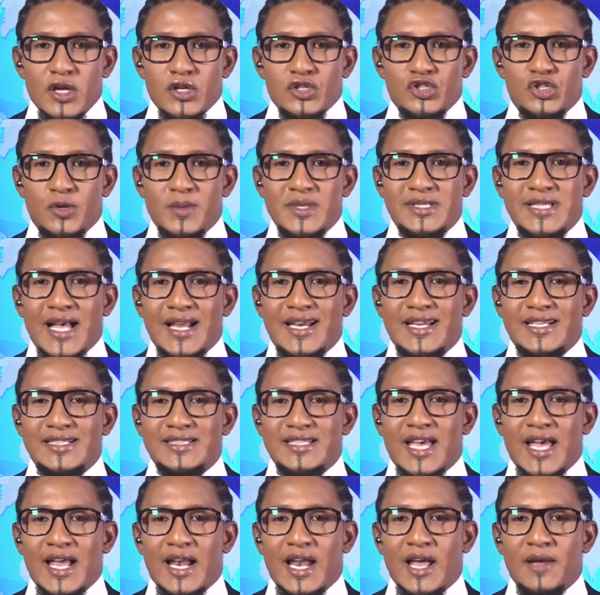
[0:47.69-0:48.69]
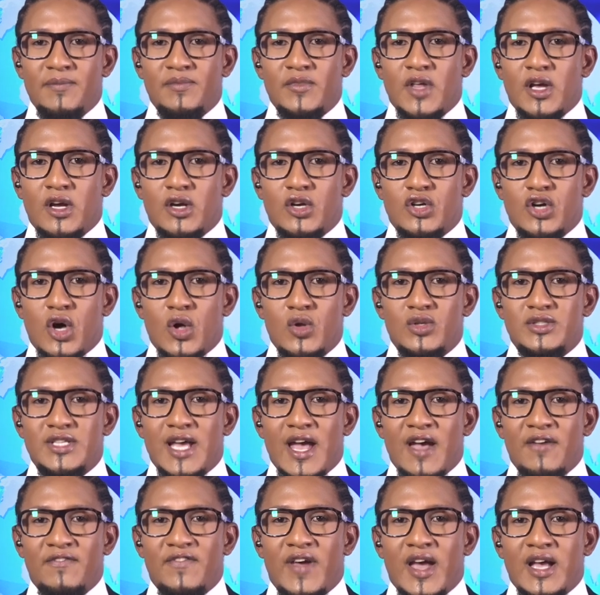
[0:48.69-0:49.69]
Dumisani Ncele, Gold
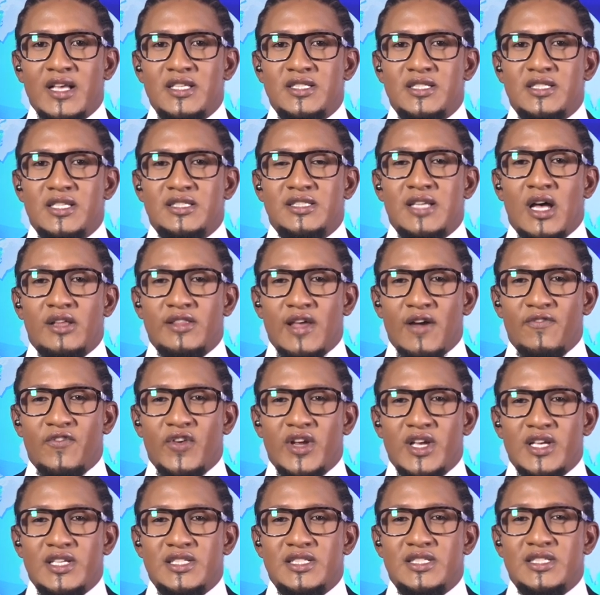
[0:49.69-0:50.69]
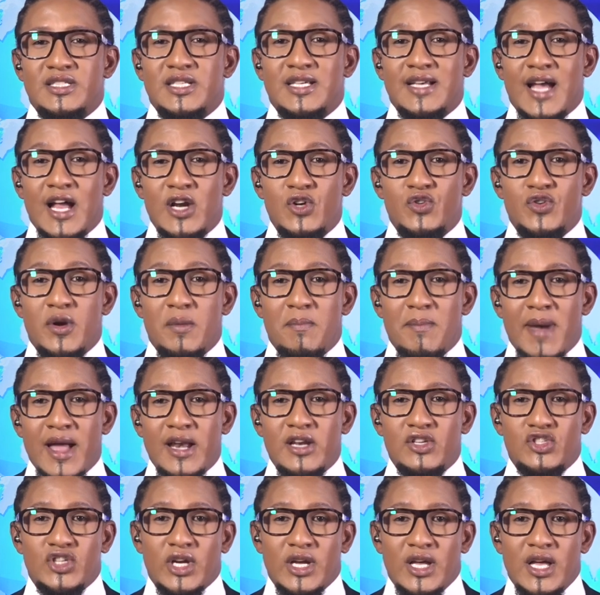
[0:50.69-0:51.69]
FX, South Africa's country
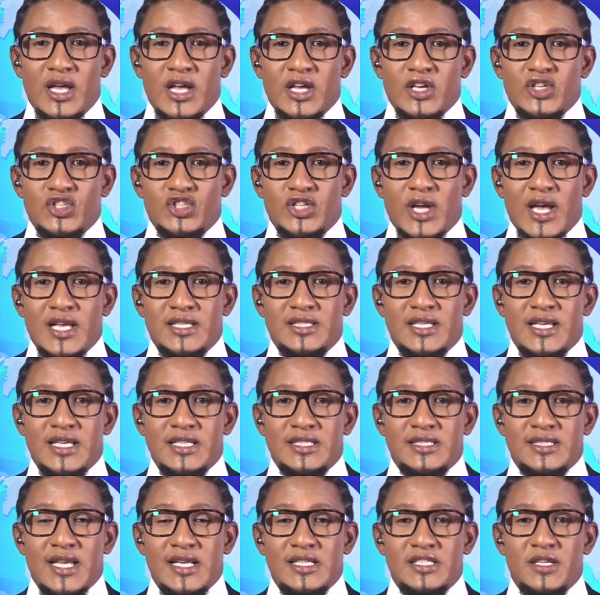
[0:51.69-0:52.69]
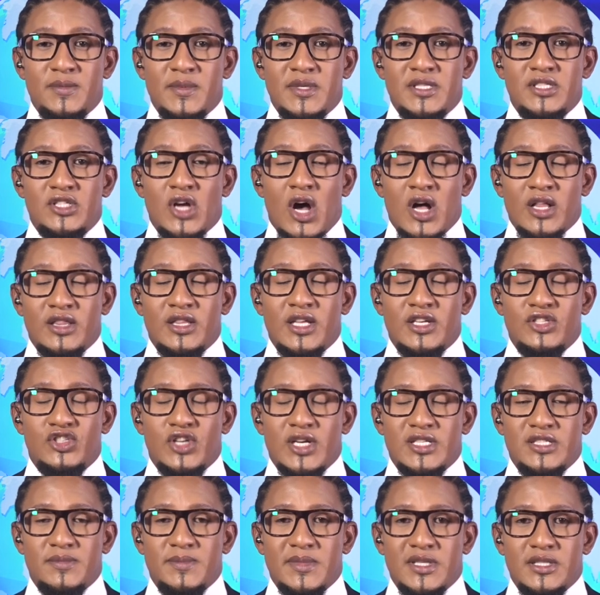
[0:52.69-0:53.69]
manager, shares his sentiments on the
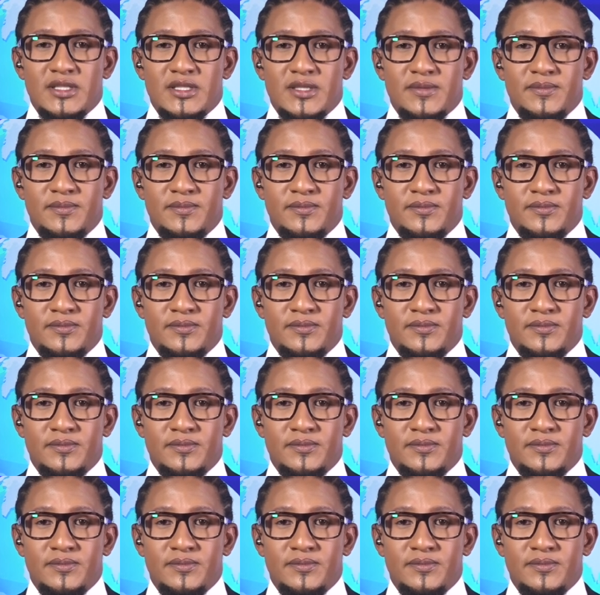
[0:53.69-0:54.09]
adjustment.